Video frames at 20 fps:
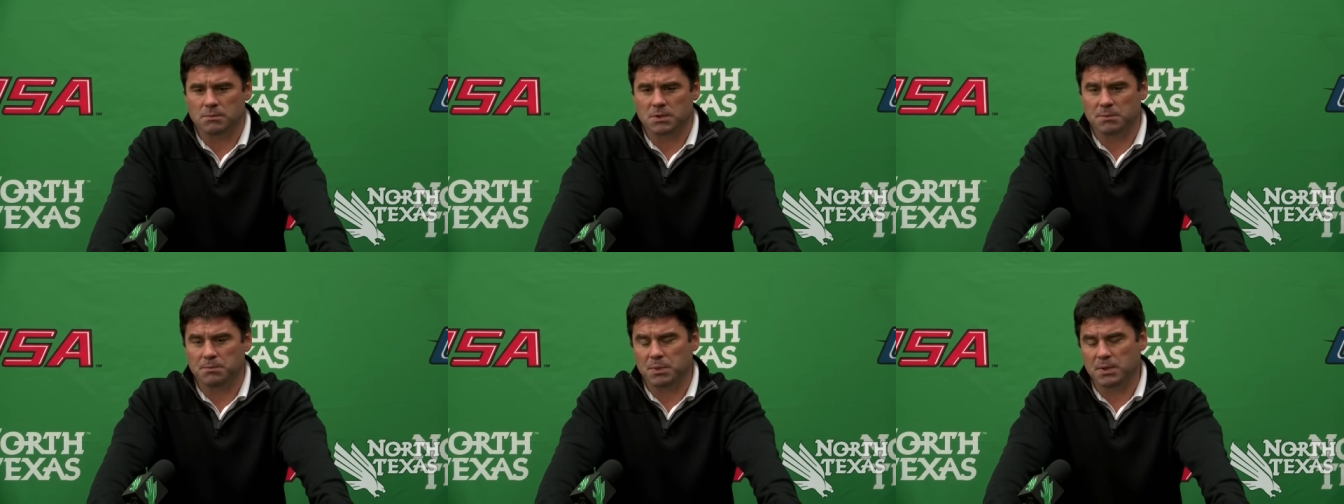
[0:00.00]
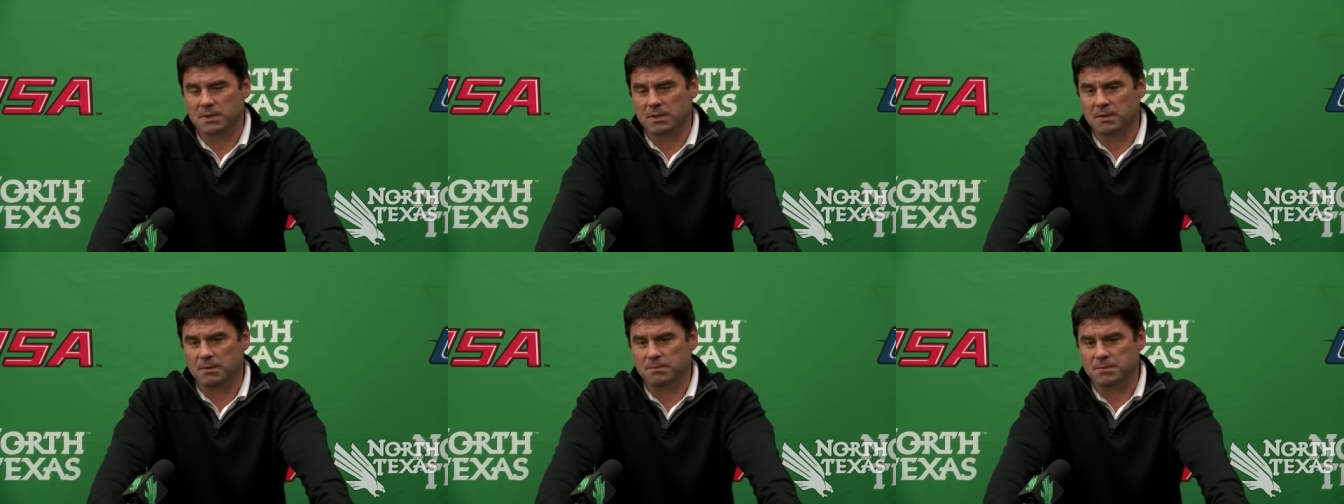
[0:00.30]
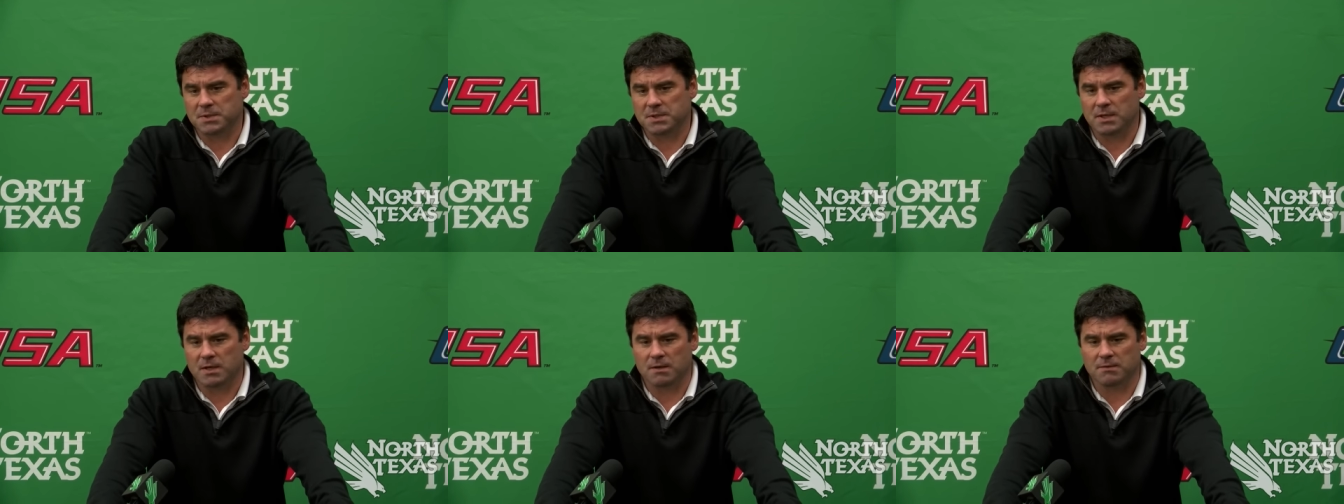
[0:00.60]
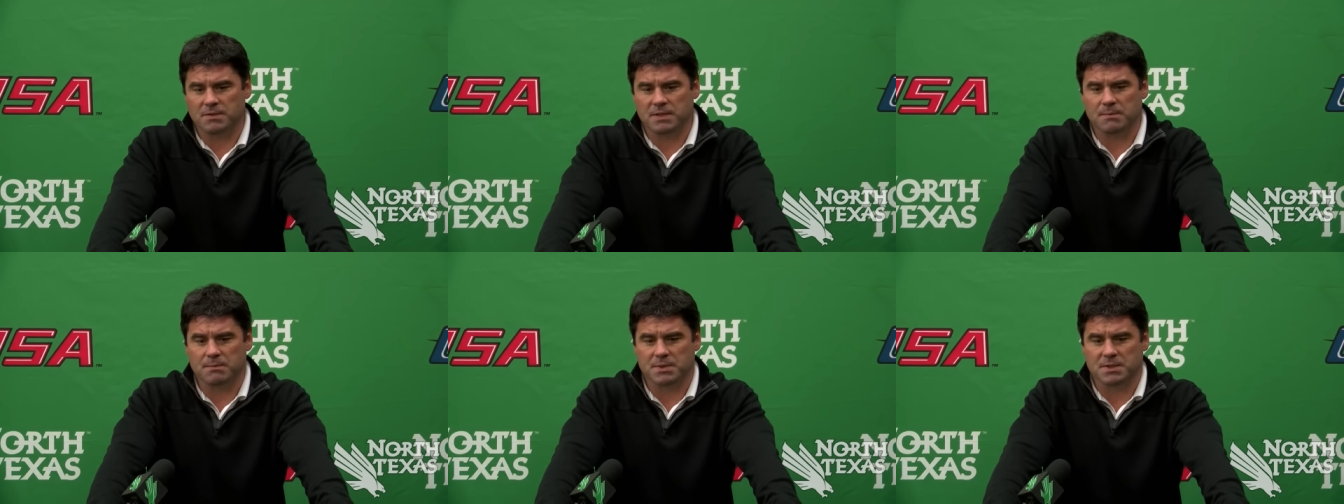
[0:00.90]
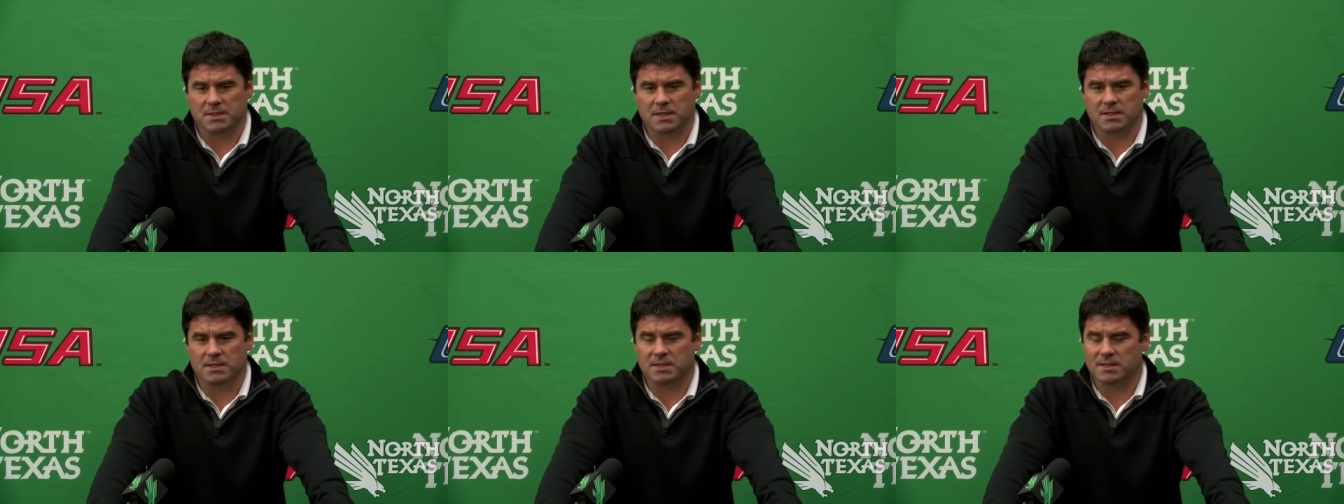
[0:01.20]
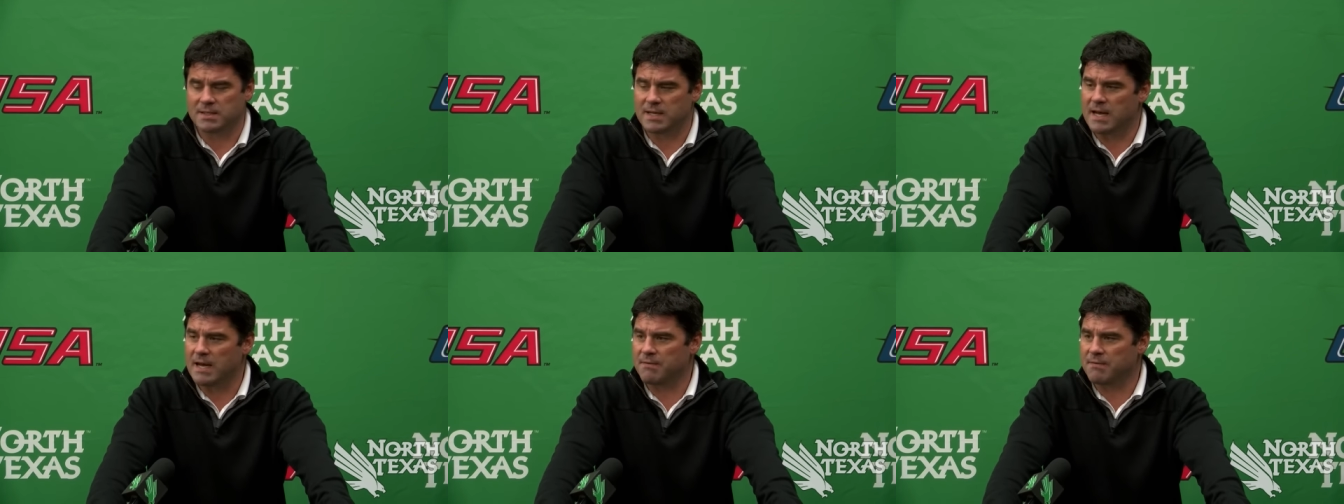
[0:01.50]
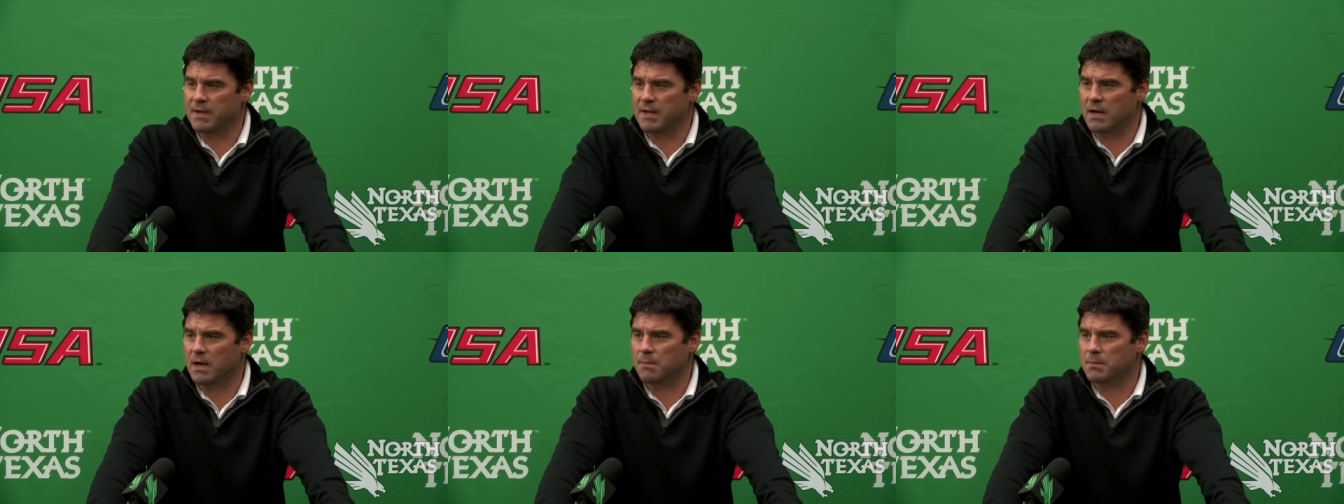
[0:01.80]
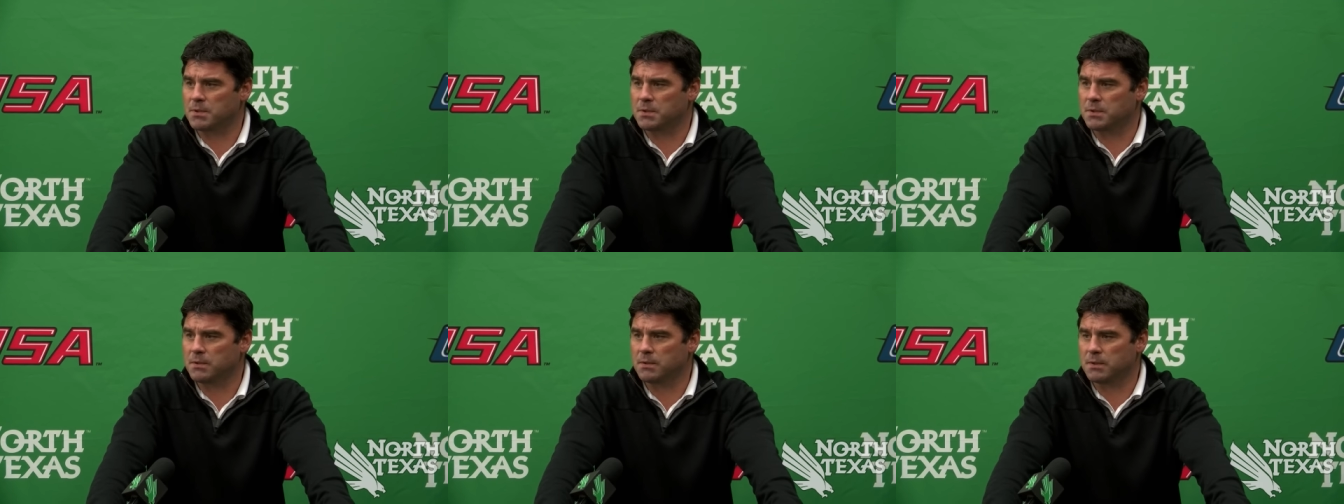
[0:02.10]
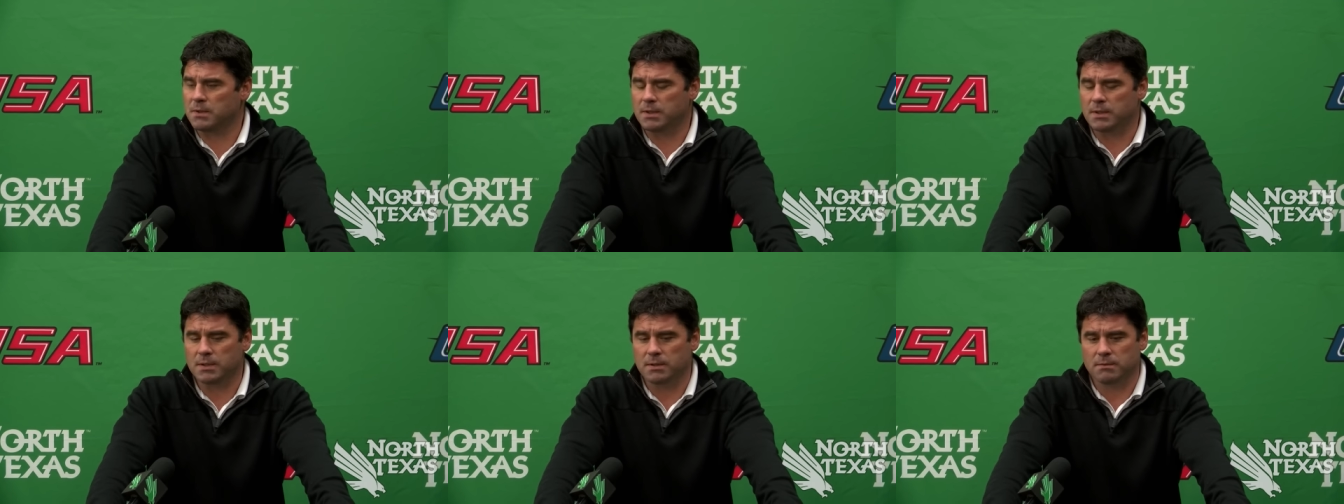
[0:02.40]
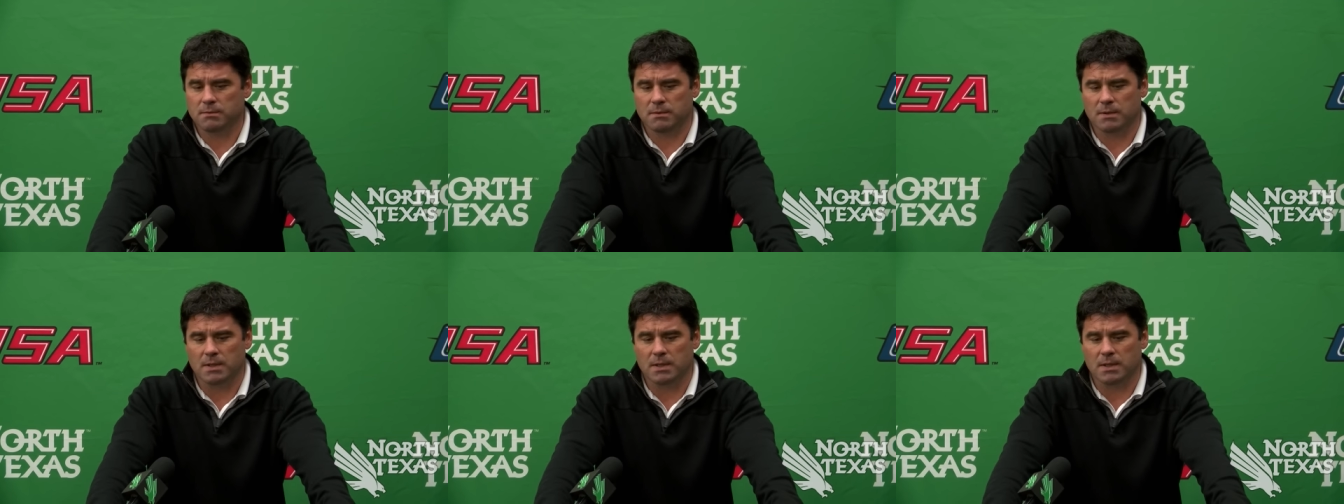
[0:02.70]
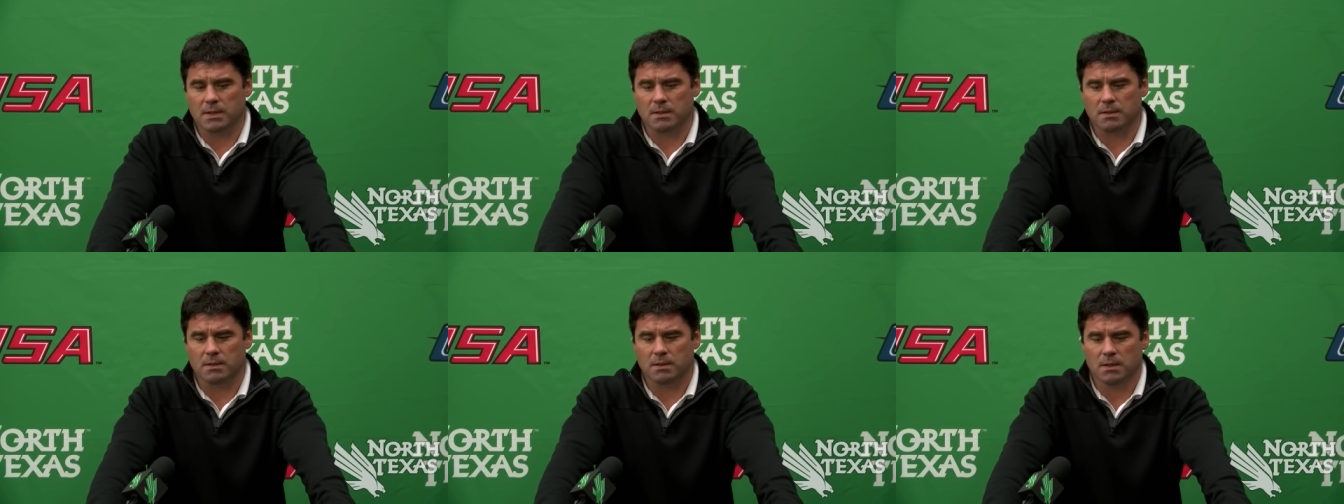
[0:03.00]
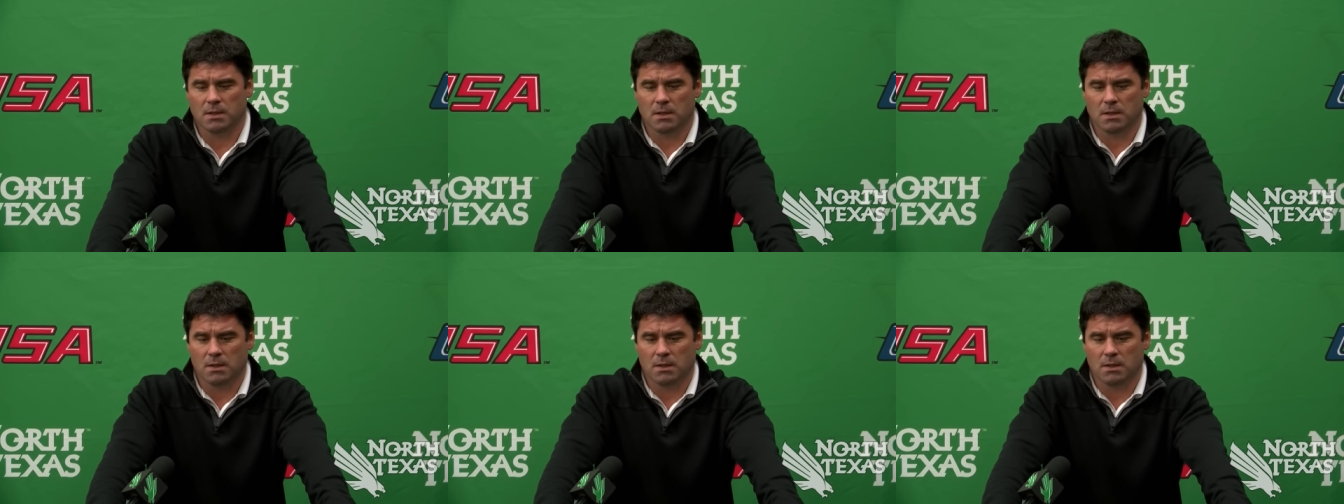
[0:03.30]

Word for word: to put themselves in positions to have that opportunity. And